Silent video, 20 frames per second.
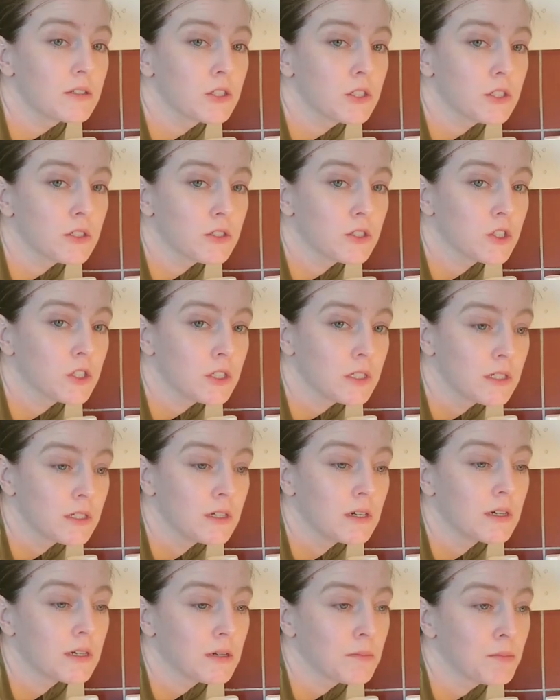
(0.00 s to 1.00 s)
so it's
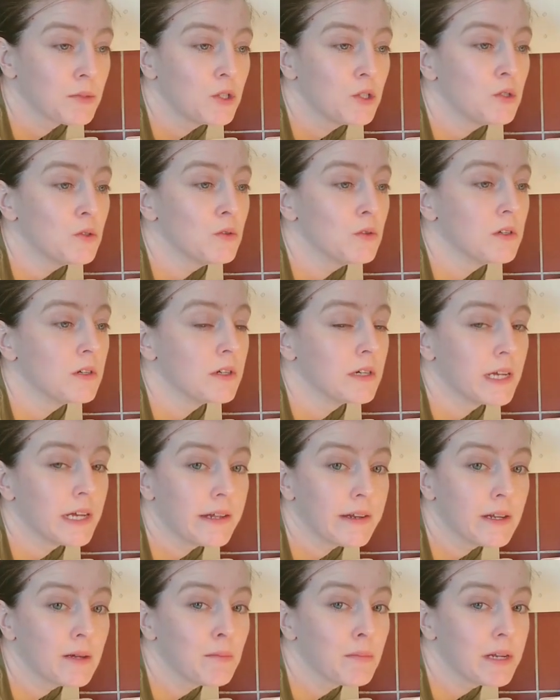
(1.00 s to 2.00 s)
not a pure
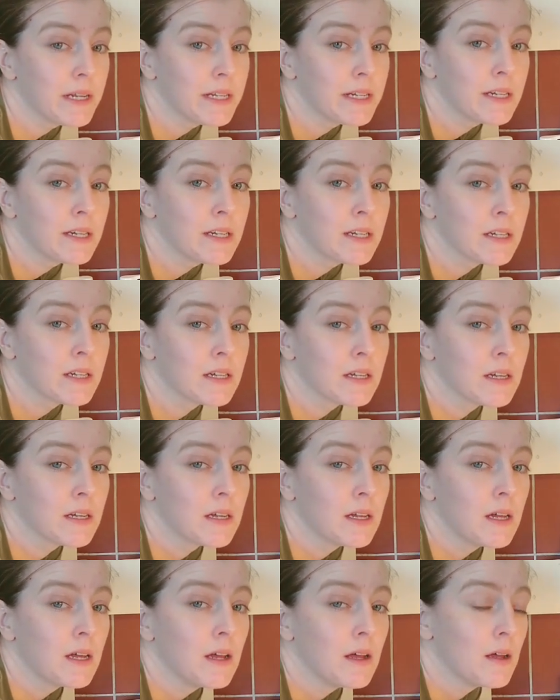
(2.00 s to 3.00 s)
henna blend,
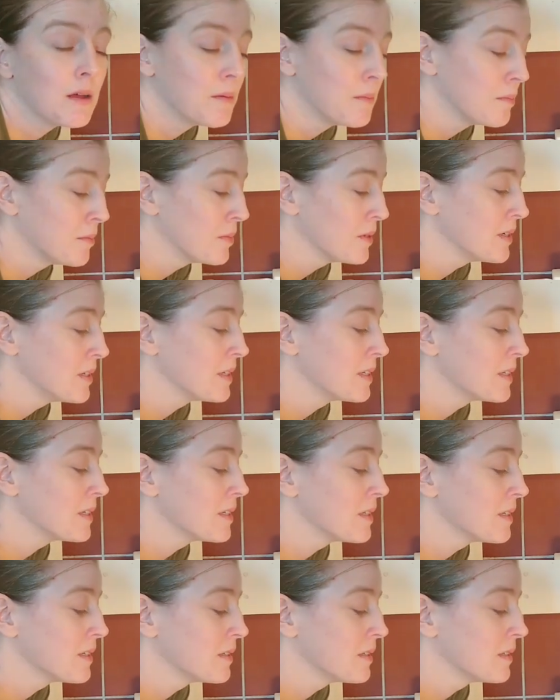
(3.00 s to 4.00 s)
but
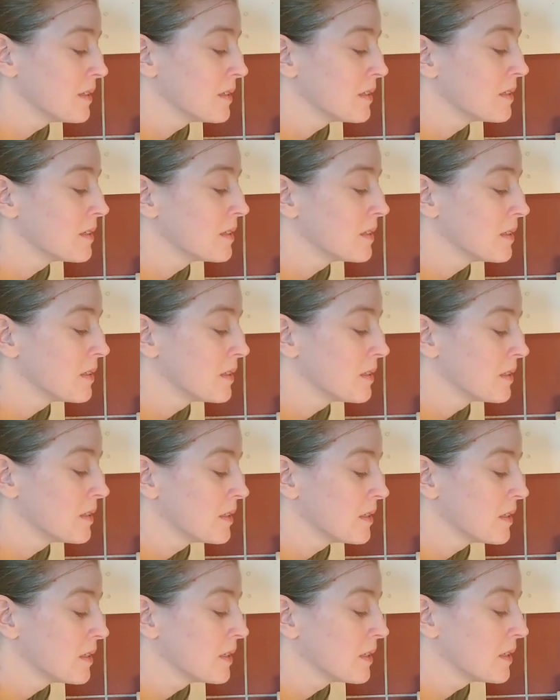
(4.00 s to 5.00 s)

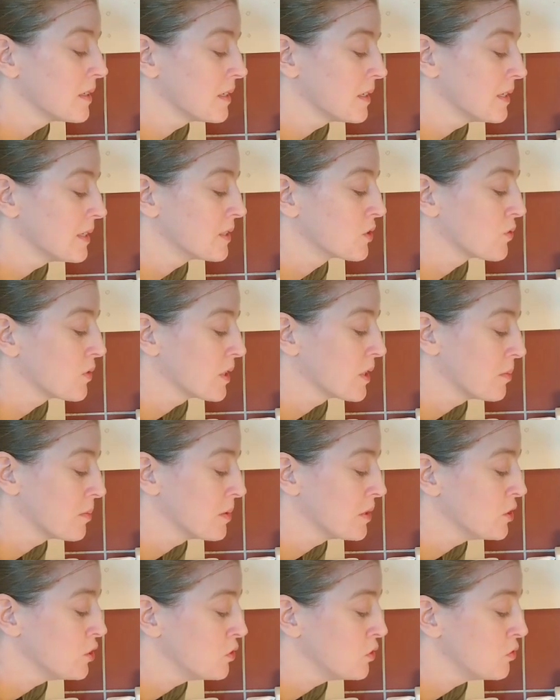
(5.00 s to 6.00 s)
it's what I've
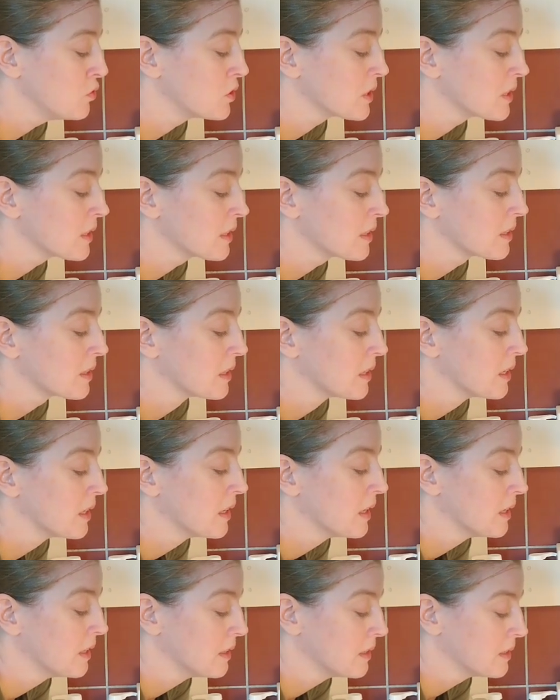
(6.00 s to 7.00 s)
been using.
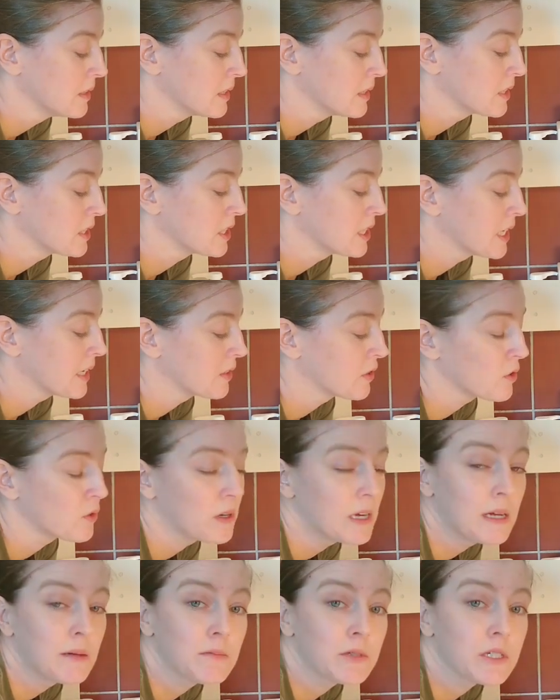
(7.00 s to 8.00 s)
There's 10
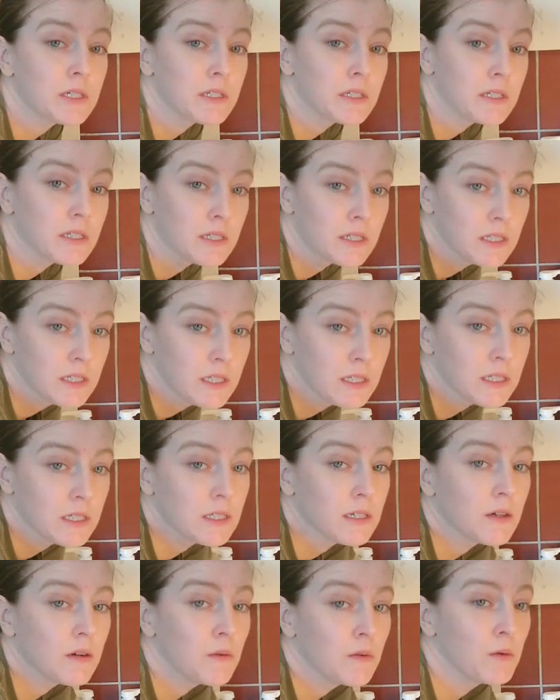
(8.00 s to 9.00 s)
grams in
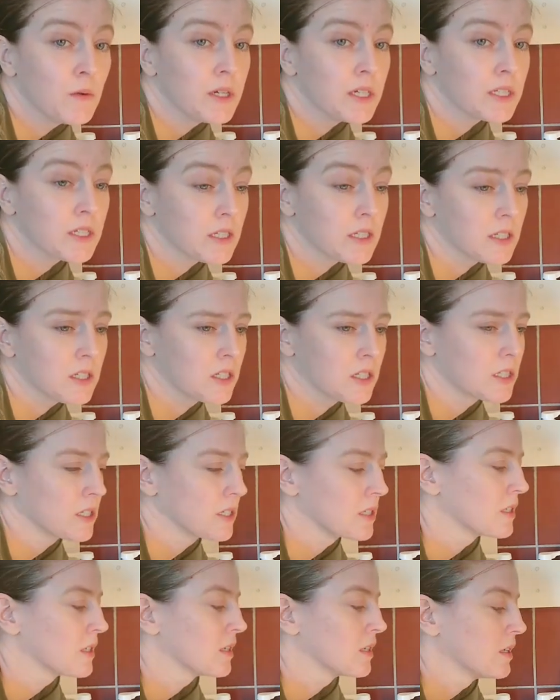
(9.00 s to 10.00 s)
this, which
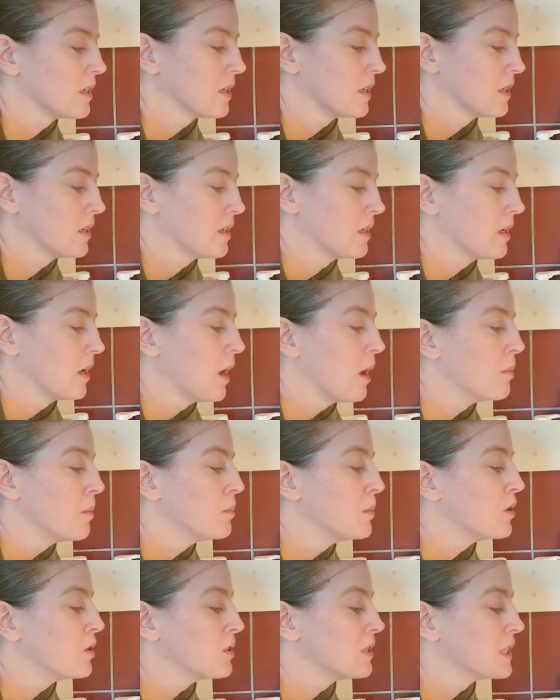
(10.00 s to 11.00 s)
is
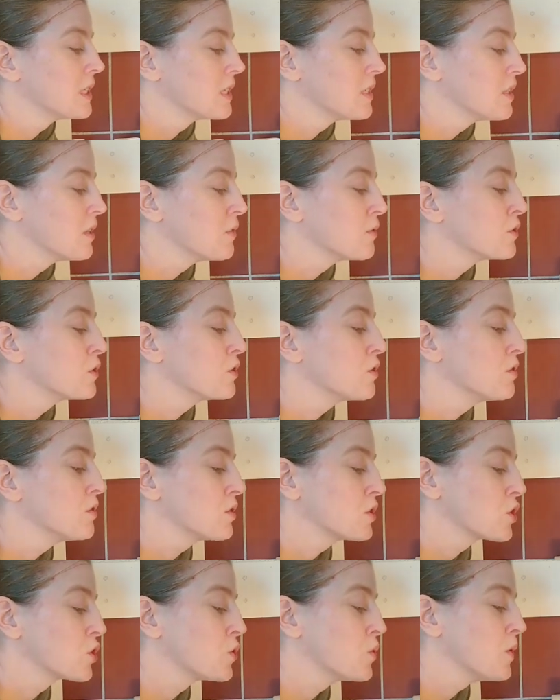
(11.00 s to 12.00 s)
more than enough to go
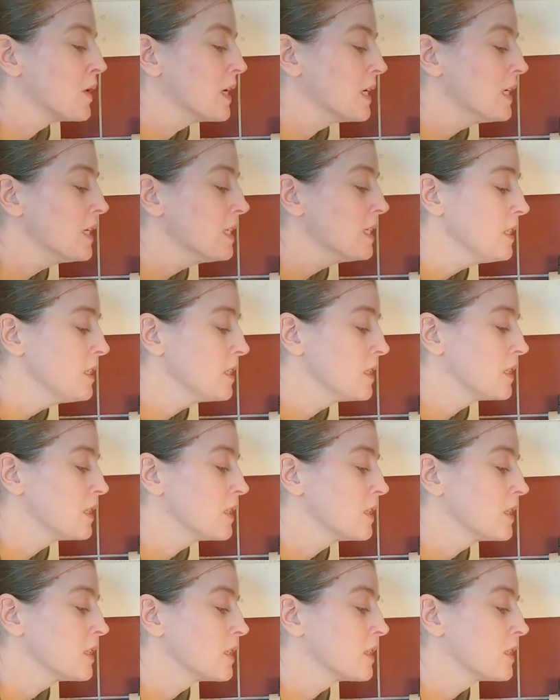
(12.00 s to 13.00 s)

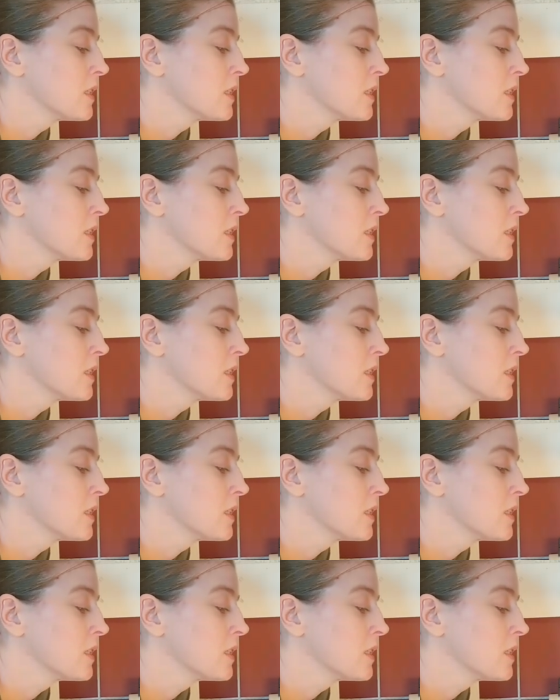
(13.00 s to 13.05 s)
twice.